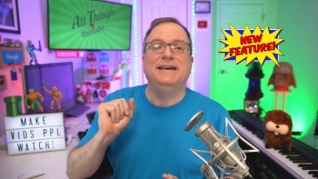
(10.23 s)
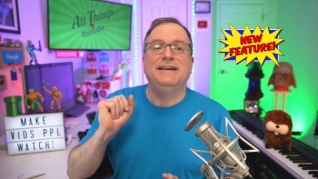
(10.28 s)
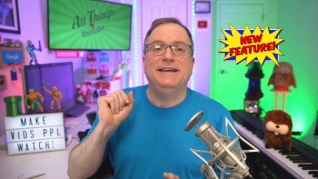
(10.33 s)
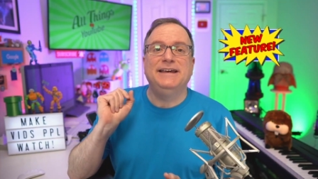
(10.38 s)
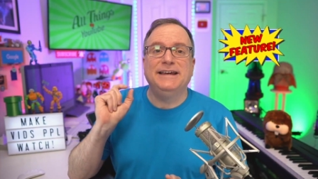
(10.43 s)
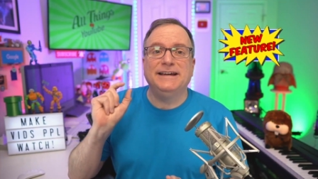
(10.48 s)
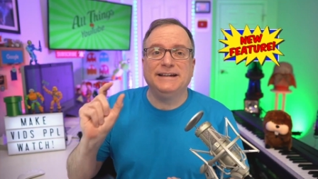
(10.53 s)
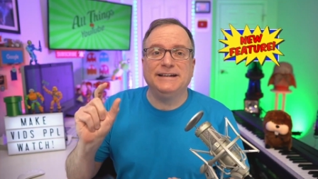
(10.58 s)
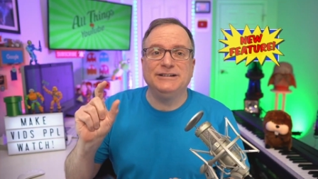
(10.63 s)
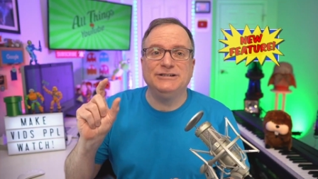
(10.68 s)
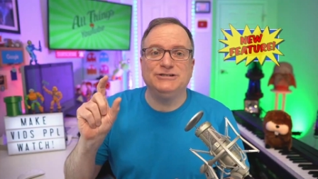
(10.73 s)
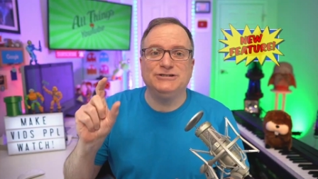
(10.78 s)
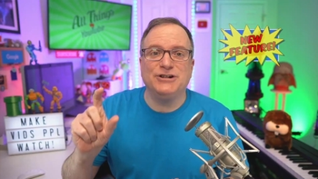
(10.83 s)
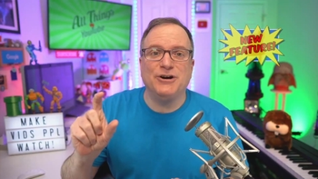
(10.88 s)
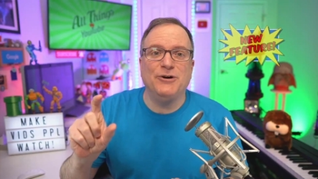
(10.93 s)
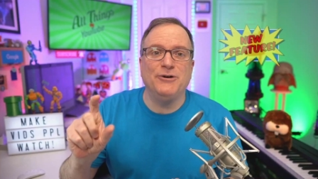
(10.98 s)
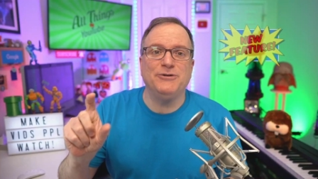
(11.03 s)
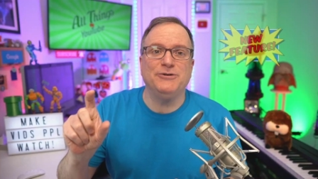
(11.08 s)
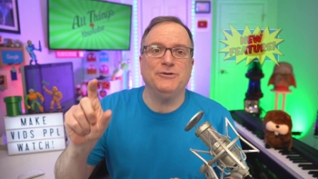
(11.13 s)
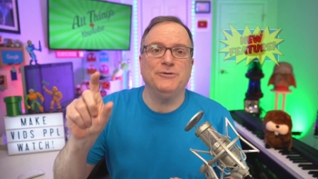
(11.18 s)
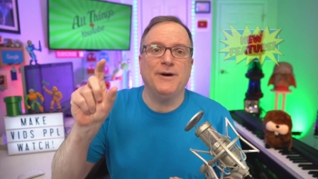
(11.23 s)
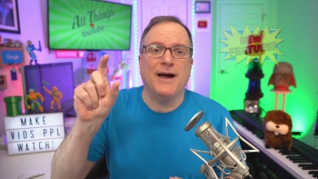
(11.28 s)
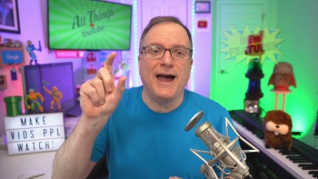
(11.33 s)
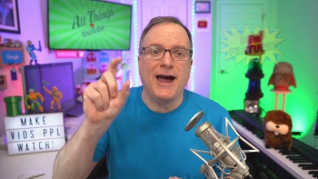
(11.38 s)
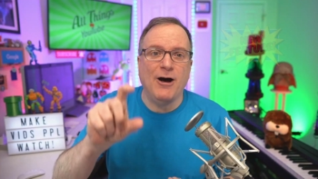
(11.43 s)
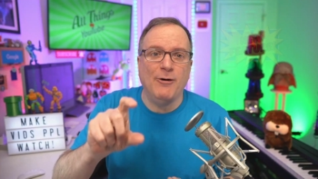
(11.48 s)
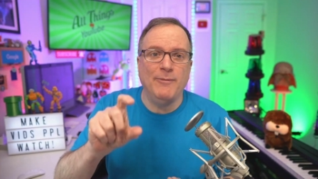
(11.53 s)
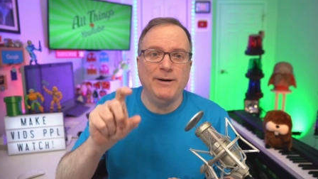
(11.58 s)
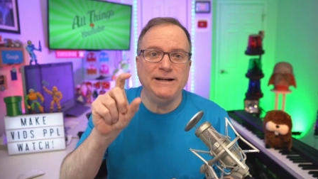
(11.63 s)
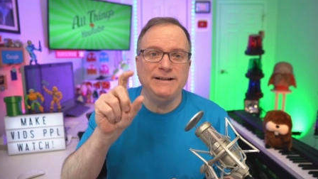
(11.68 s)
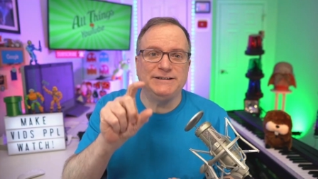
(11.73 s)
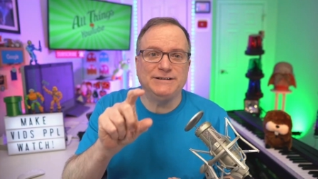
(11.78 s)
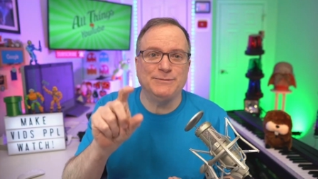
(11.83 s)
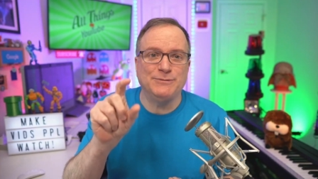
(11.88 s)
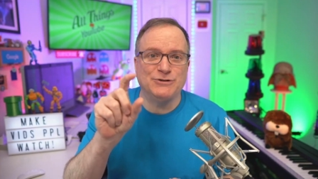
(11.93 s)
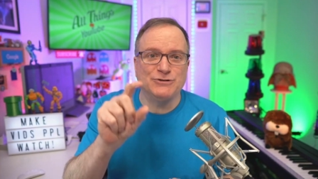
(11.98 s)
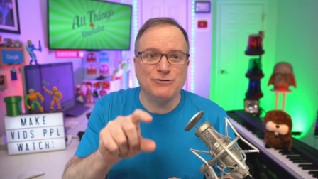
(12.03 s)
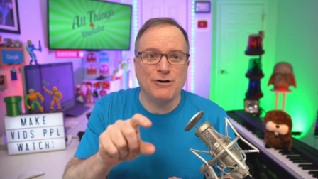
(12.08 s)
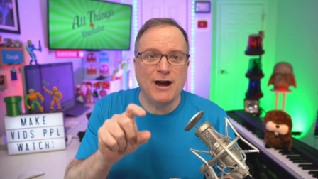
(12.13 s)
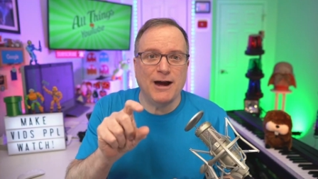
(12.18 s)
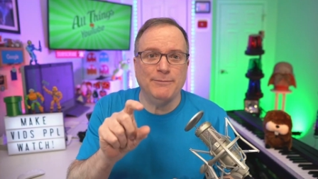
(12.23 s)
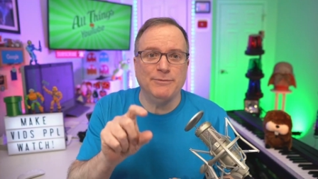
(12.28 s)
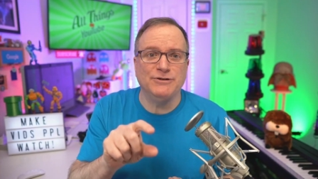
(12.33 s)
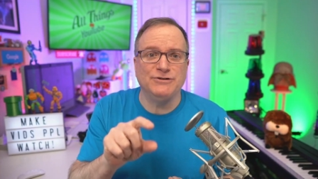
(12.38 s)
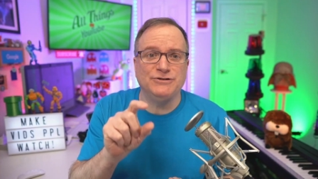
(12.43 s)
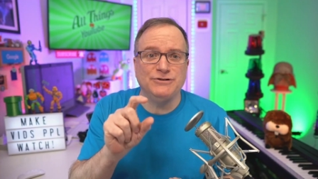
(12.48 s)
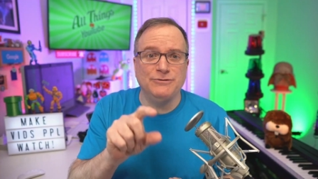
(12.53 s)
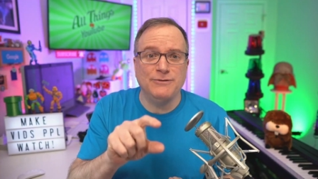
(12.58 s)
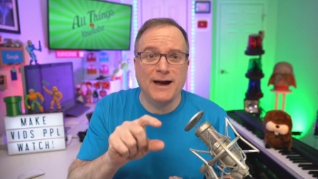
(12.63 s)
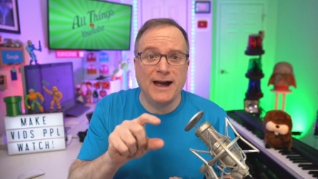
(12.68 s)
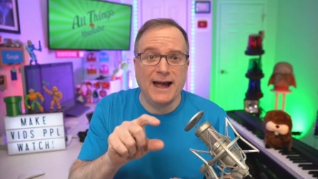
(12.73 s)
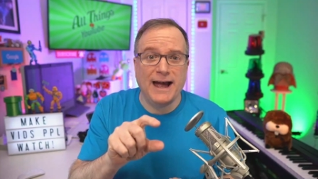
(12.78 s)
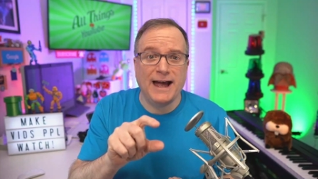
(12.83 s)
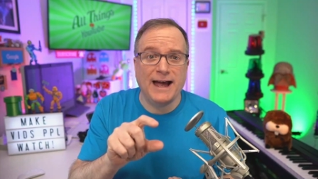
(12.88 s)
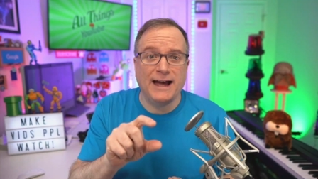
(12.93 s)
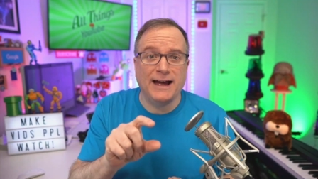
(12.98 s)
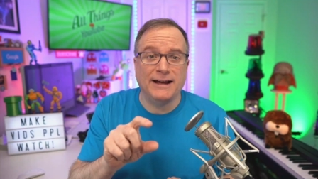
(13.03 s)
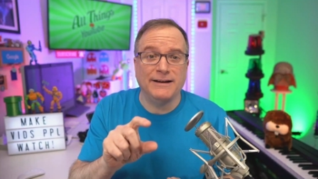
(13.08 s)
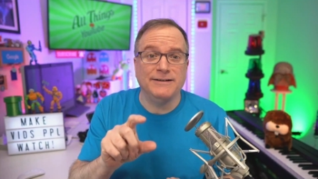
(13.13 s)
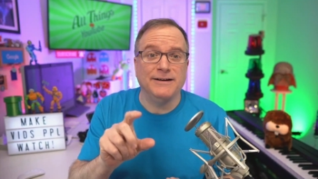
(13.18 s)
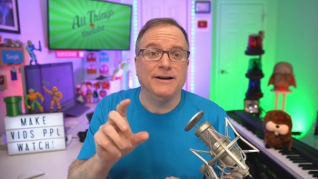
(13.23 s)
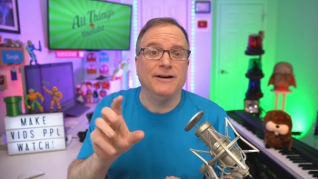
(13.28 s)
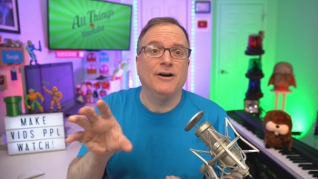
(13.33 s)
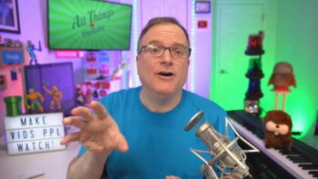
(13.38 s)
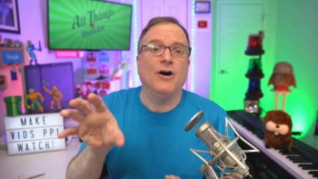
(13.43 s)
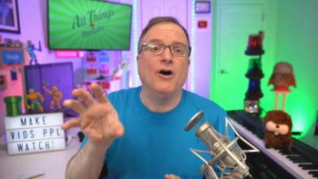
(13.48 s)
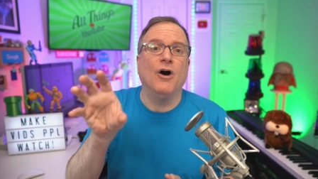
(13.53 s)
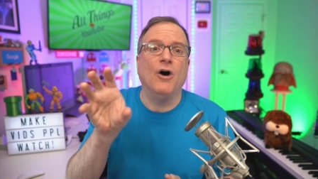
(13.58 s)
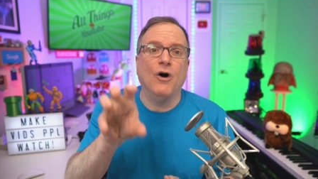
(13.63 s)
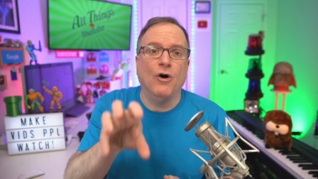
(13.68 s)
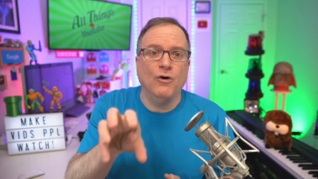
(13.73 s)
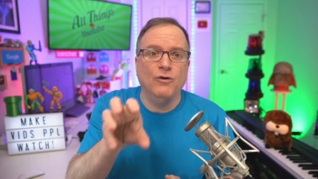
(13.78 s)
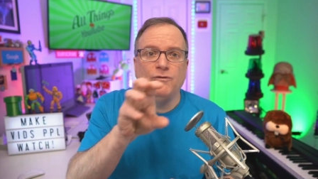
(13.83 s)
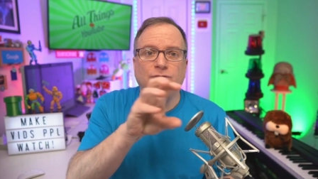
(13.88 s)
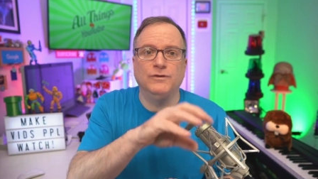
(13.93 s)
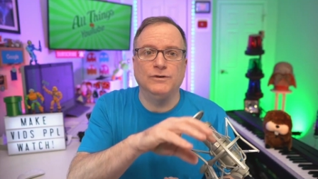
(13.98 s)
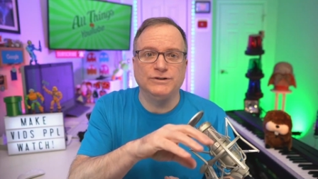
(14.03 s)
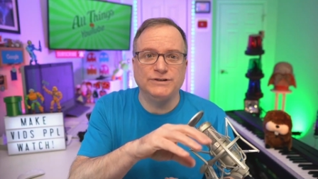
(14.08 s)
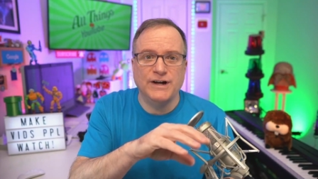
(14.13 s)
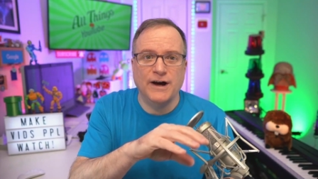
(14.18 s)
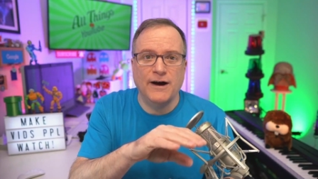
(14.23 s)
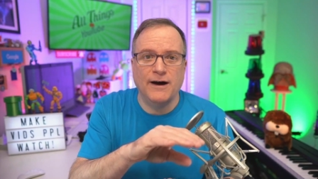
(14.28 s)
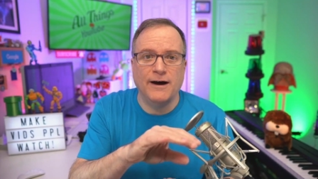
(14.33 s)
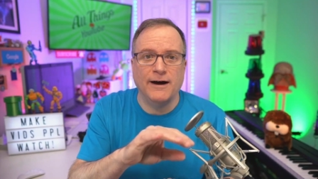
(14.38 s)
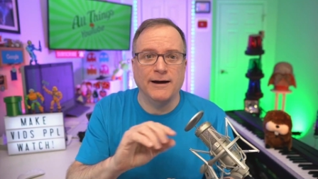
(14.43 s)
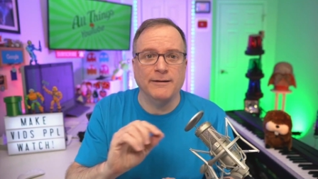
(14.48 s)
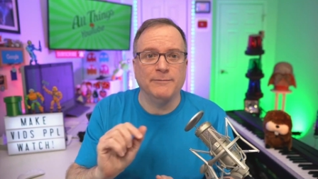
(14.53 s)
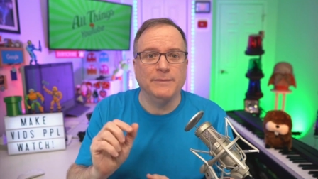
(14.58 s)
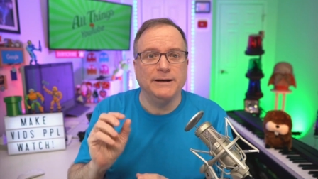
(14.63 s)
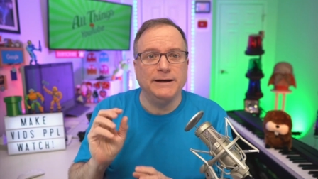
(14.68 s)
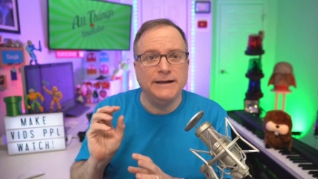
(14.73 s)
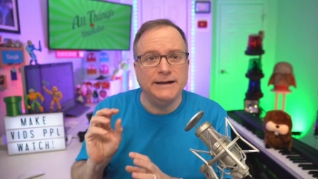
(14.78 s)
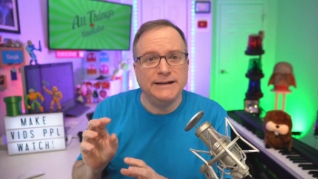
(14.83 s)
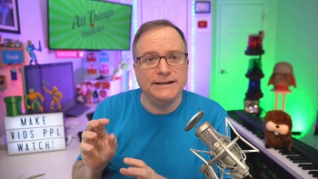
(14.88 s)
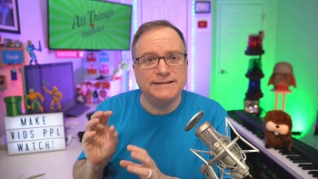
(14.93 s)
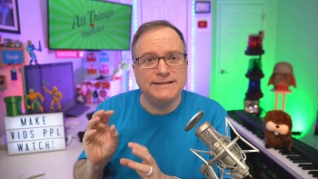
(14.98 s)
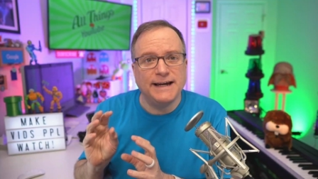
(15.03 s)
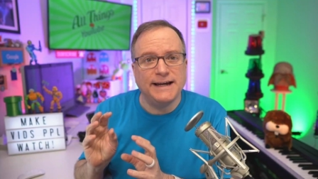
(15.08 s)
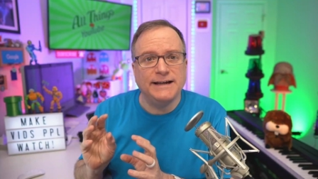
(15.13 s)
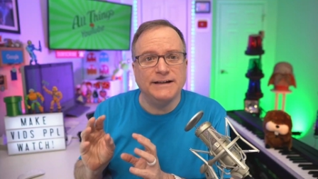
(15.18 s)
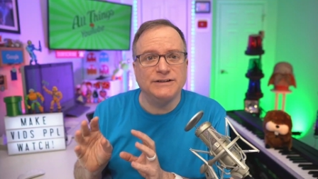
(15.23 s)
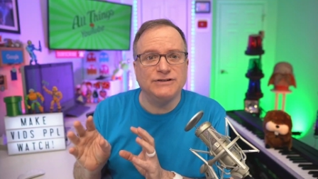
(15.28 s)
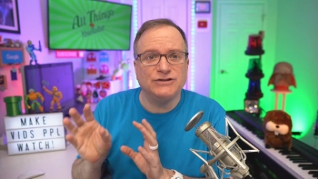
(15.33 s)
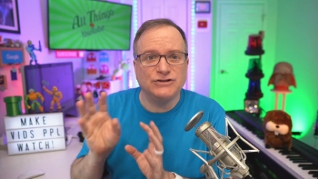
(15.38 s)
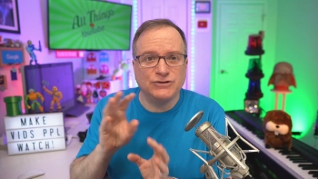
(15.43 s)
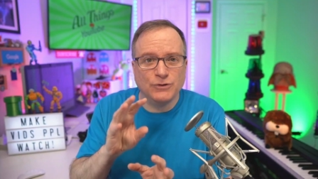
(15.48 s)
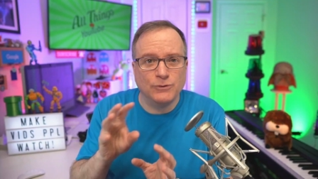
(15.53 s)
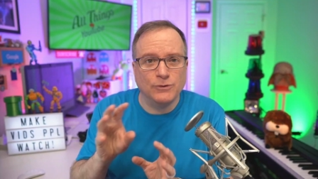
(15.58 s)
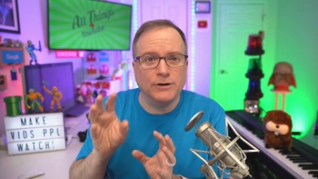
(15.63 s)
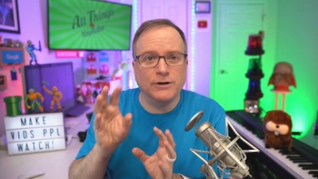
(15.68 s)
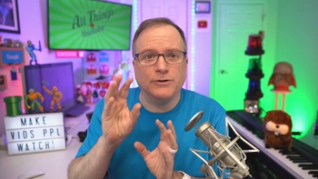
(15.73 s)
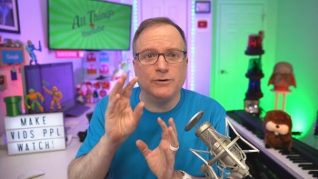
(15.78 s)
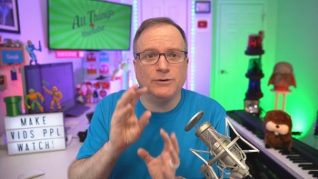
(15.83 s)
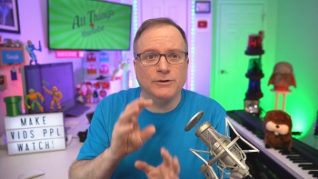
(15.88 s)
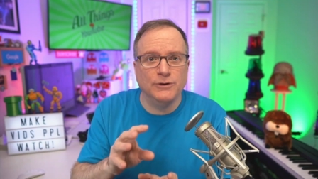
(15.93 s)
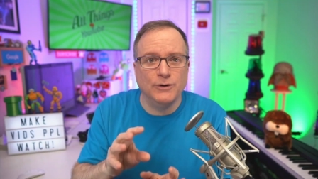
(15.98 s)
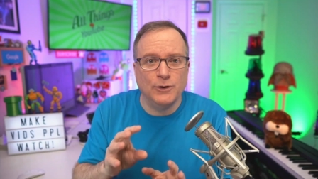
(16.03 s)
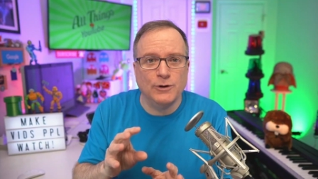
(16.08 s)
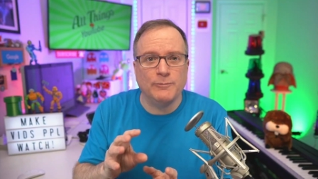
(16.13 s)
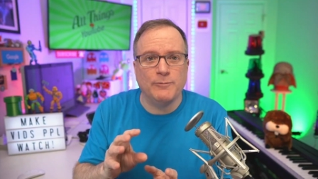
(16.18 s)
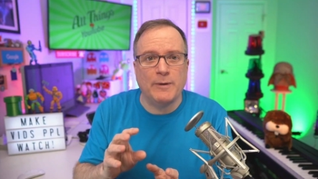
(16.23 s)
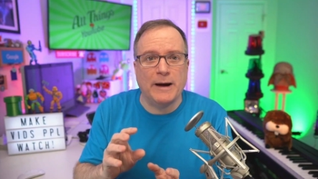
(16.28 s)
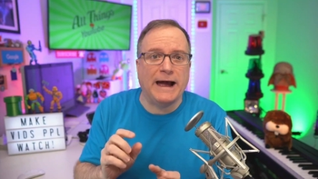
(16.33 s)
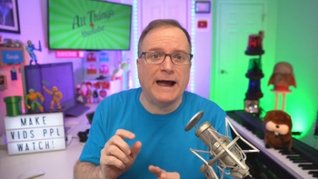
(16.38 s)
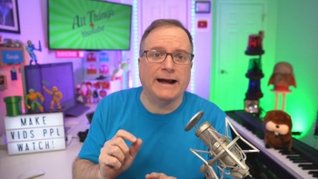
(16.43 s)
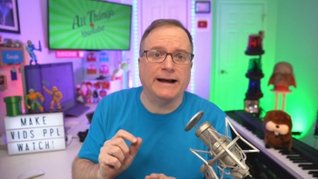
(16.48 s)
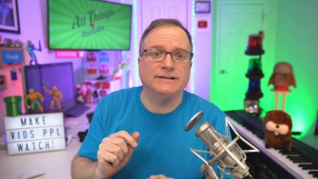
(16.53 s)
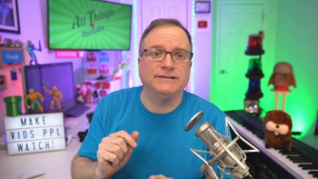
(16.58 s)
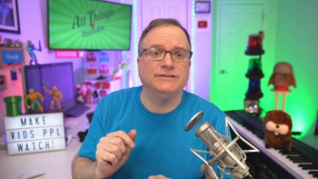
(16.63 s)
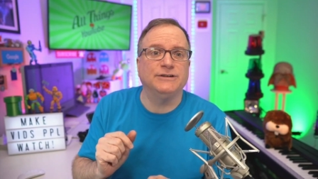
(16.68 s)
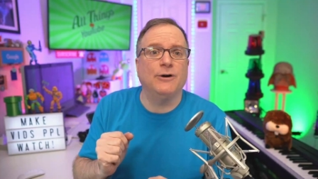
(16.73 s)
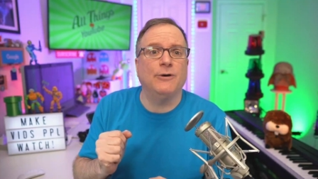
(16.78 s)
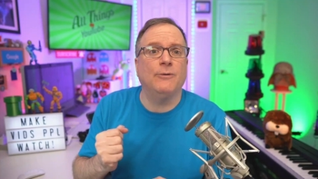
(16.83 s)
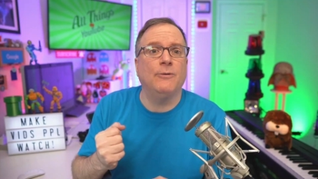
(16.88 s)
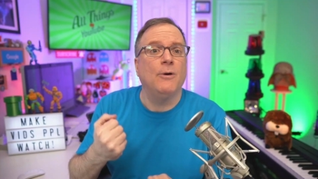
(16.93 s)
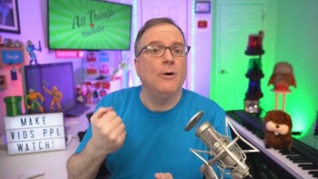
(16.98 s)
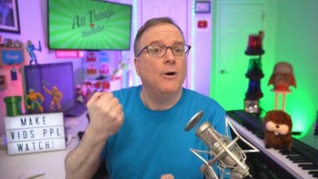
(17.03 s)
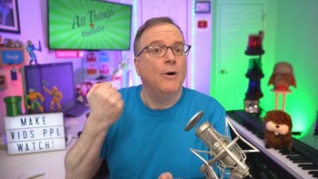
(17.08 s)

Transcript: It can show you how many subscribers you had over time. It's a historical look back. So,